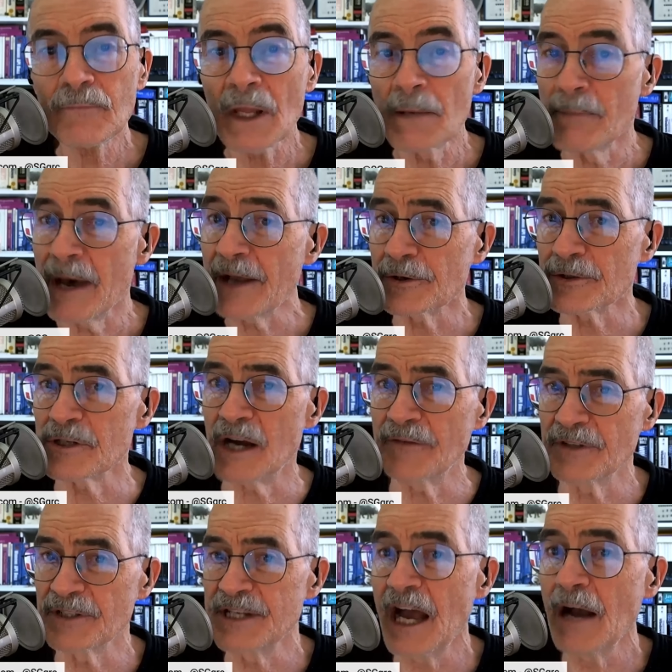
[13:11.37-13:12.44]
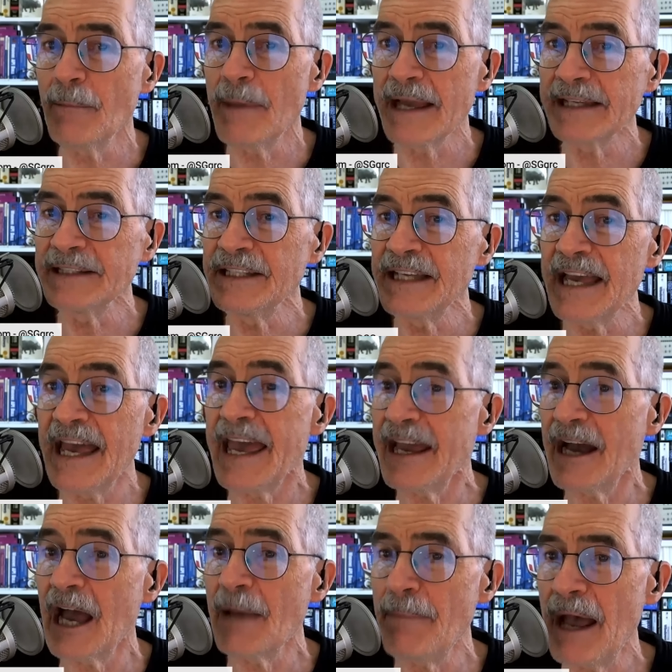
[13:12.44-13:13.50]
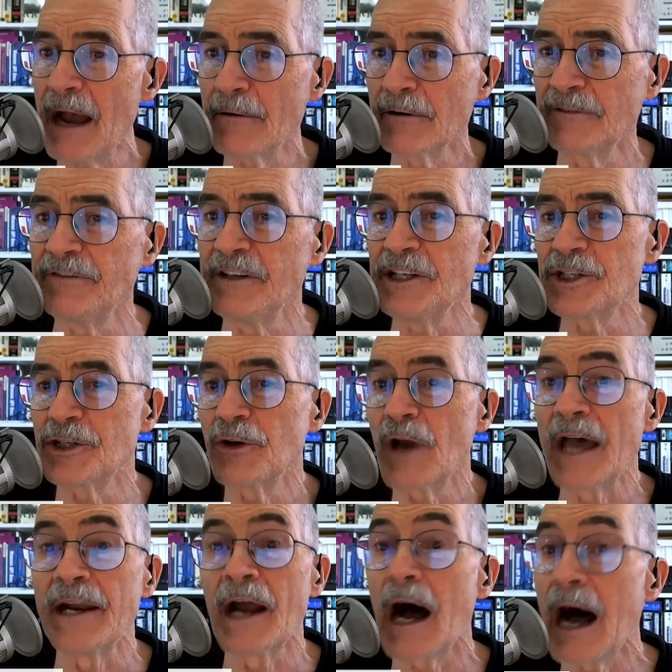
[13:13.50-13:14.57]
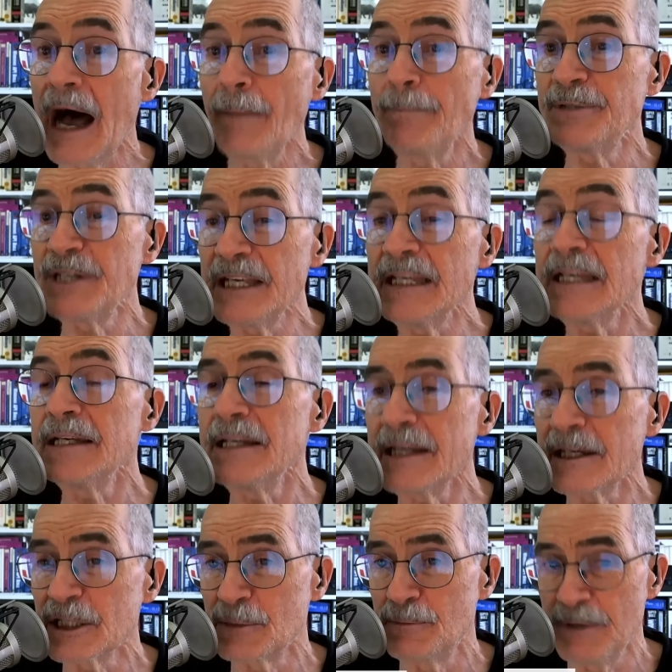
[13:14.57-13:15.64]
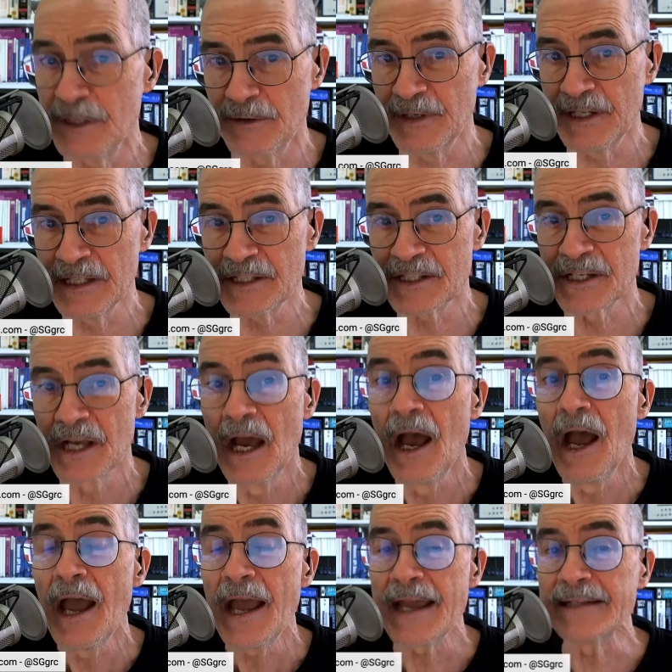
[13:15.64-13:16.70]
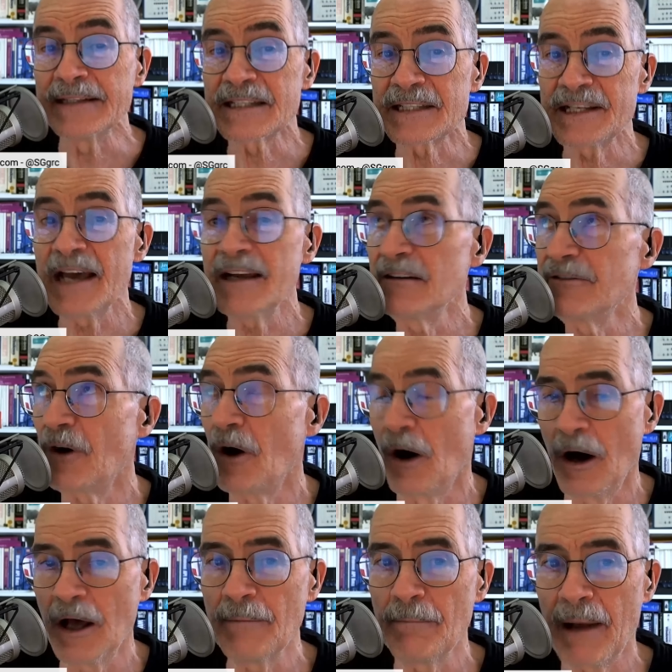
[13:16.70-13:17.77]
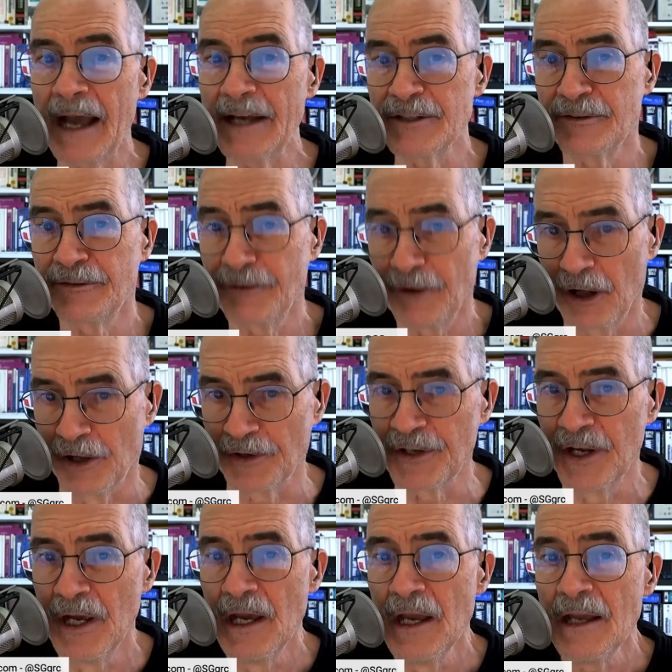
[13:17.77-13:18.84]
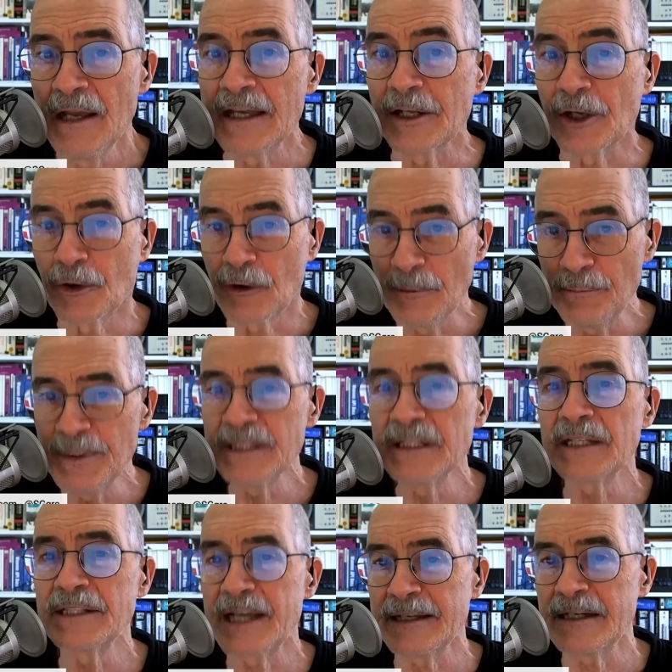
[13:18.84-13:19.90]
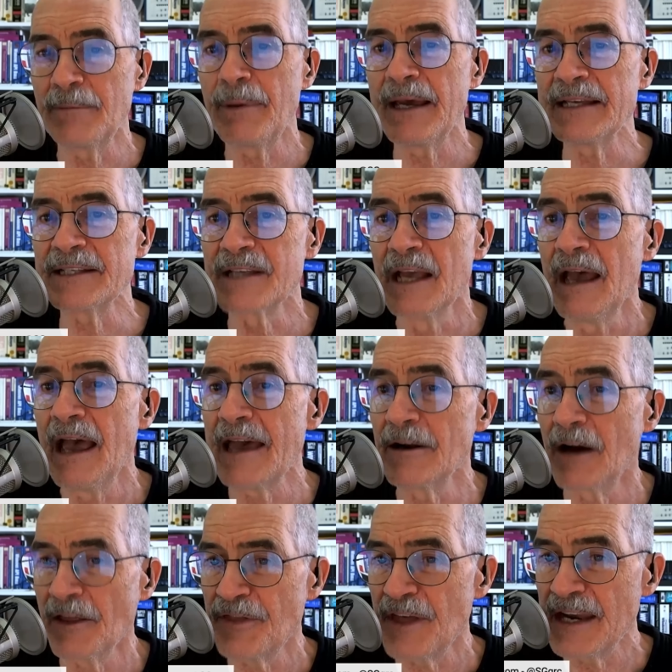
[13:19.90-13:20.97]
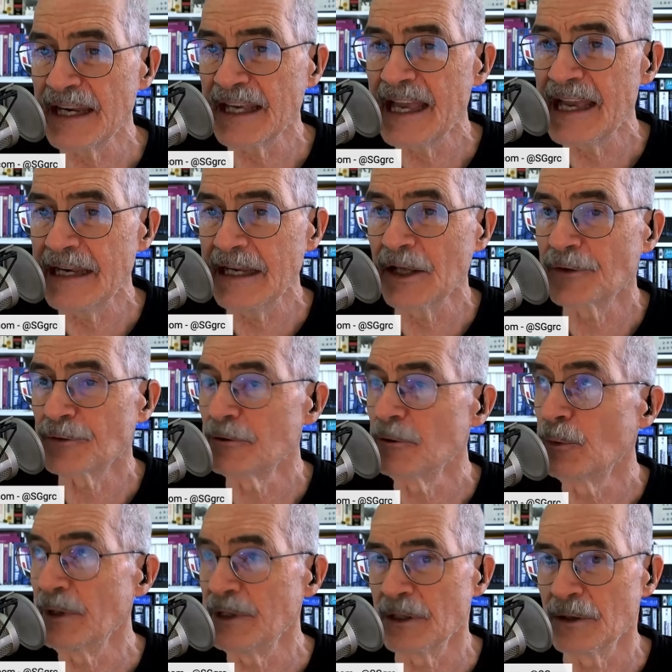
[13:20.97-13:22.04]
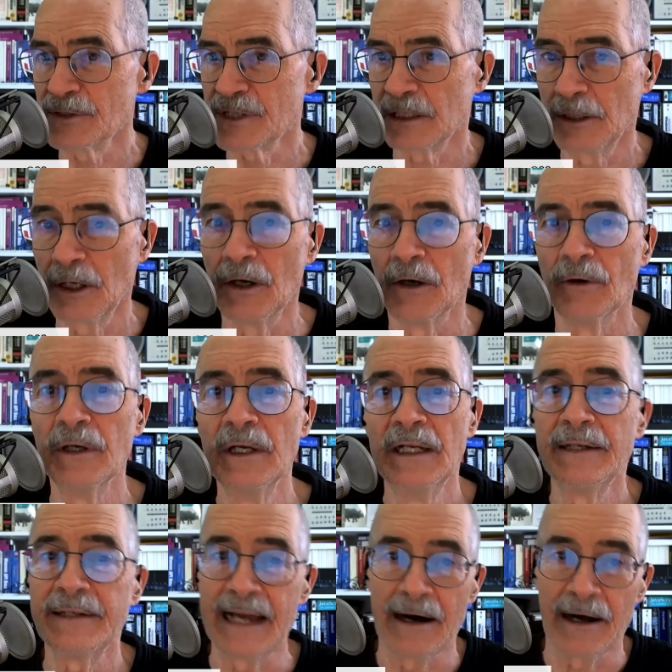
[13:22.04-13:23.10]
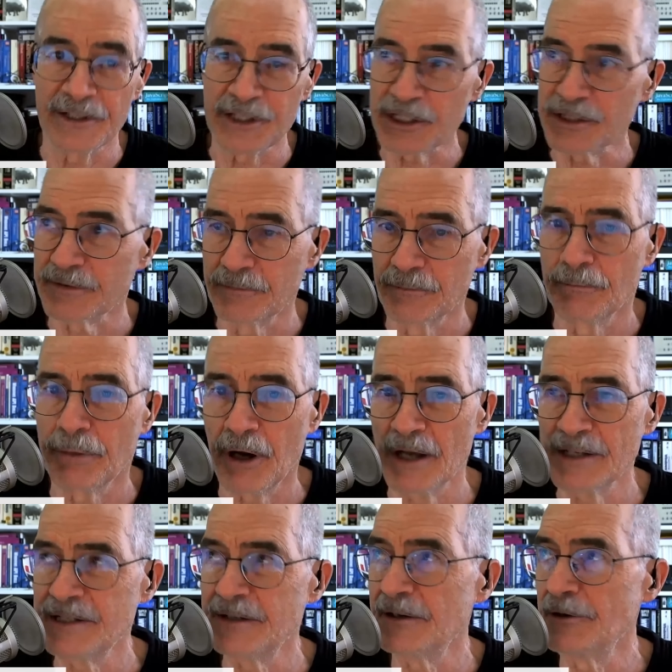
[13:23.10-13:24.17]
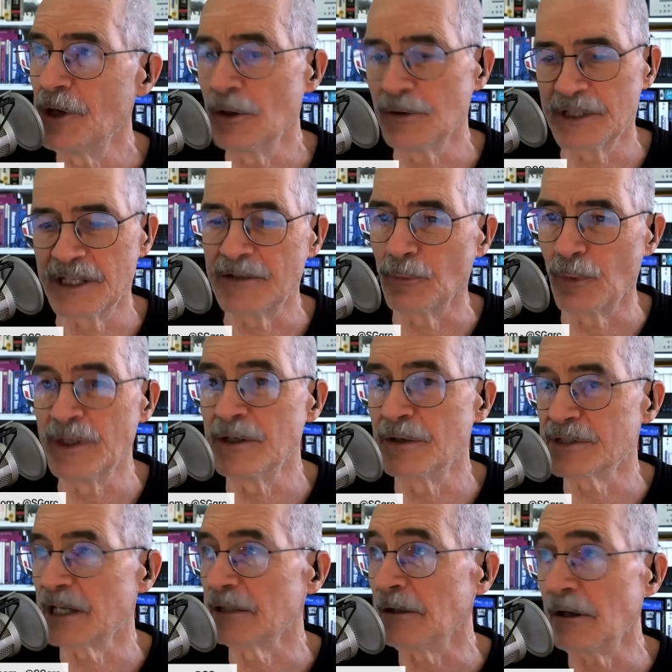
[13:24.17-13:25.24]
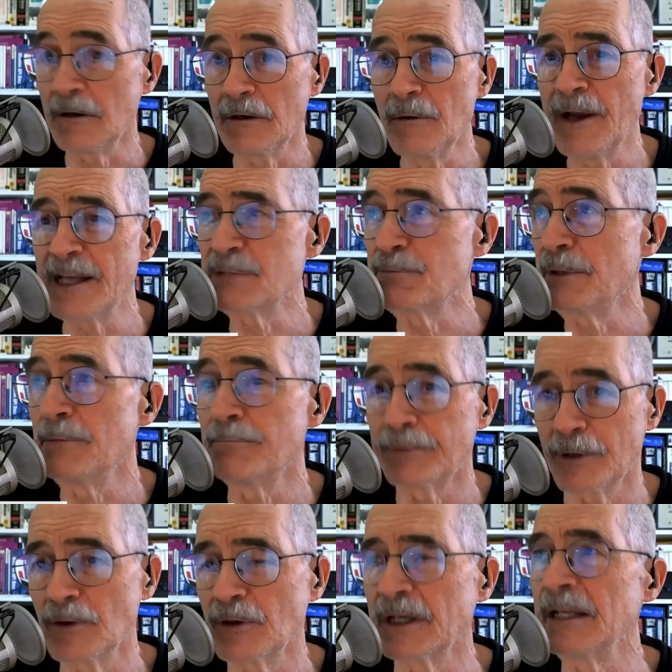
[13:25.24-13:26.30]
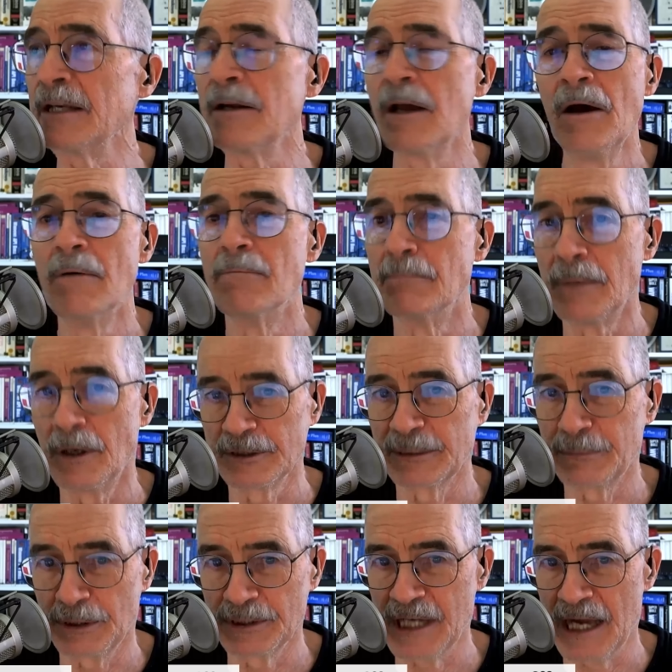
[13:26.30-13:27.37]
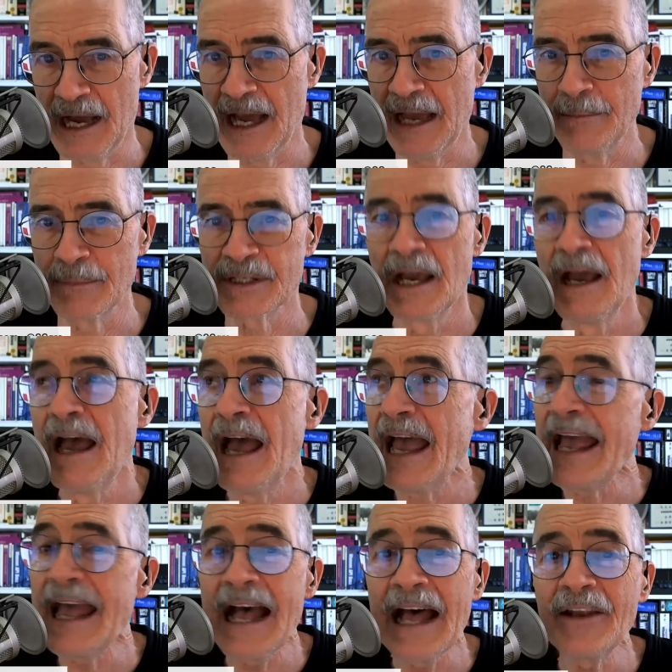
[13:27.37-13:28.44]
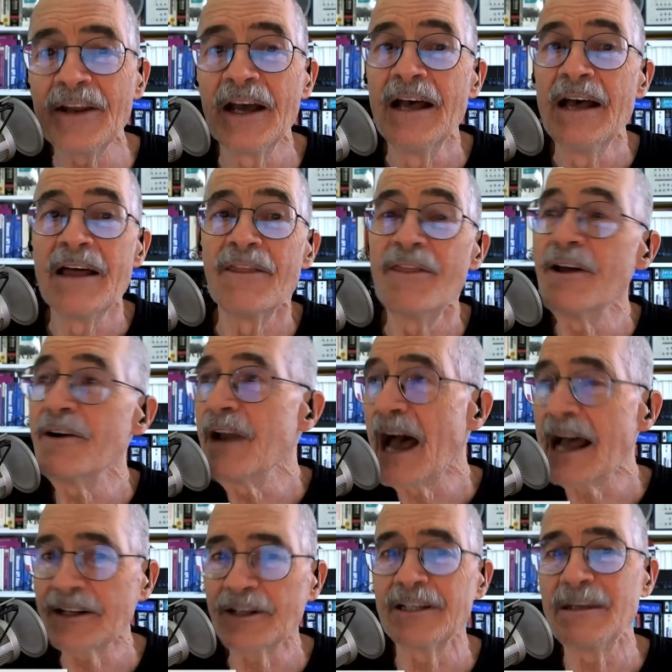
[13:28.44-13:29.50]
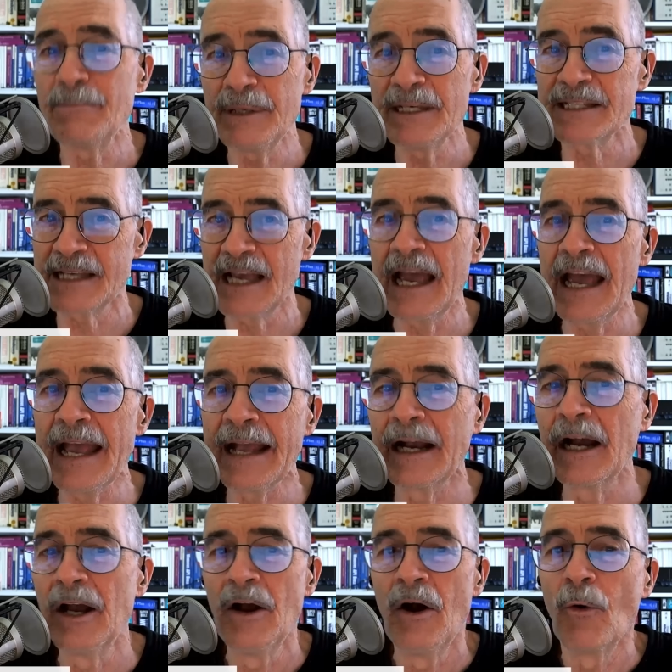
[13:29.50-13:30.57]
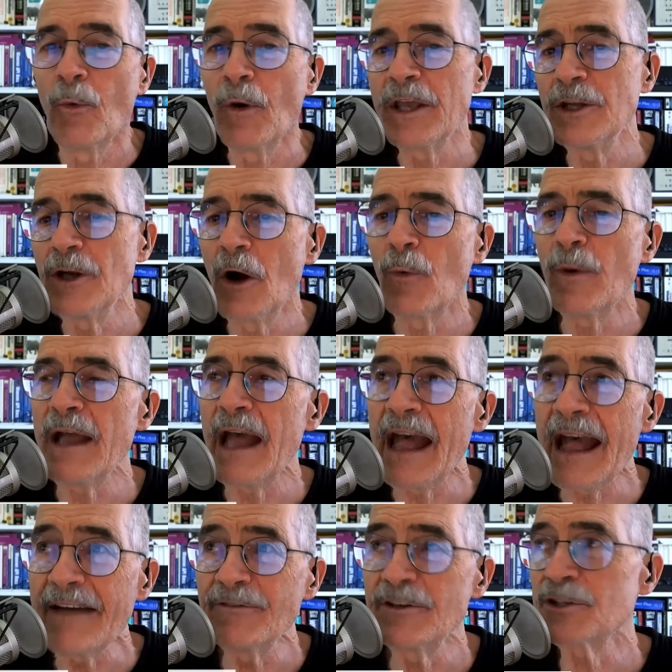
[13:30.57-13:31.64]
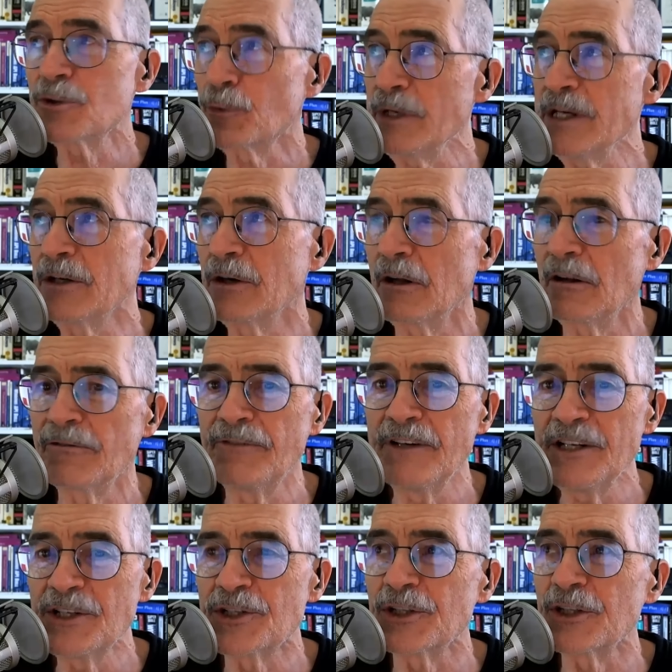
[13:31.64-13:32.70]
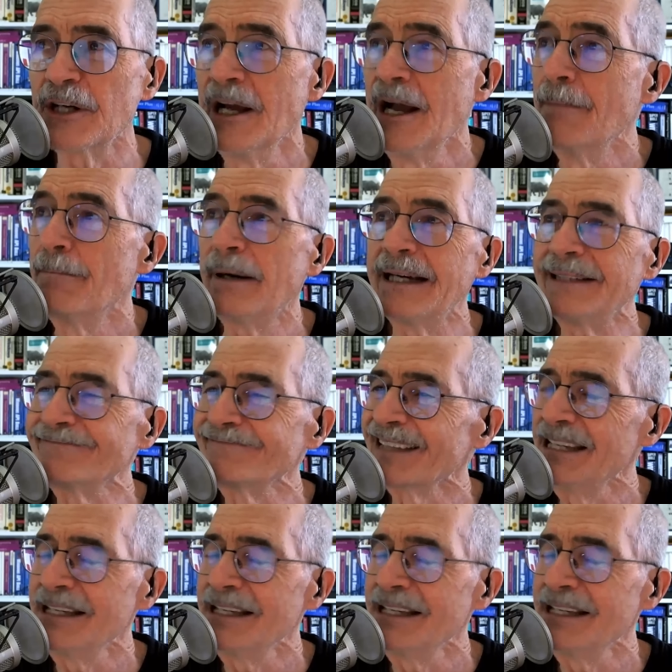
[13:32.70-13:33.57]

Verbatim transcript: Microsoft is now making the A I-powered feature an opt-in experience instead of on by default, encrypting the database and authenticating through Windows Hello. Now, I'll just pause here to note that Windows Hello has been broken multiple times, and they're not going to be saying, well, you know, we have this recall feature, but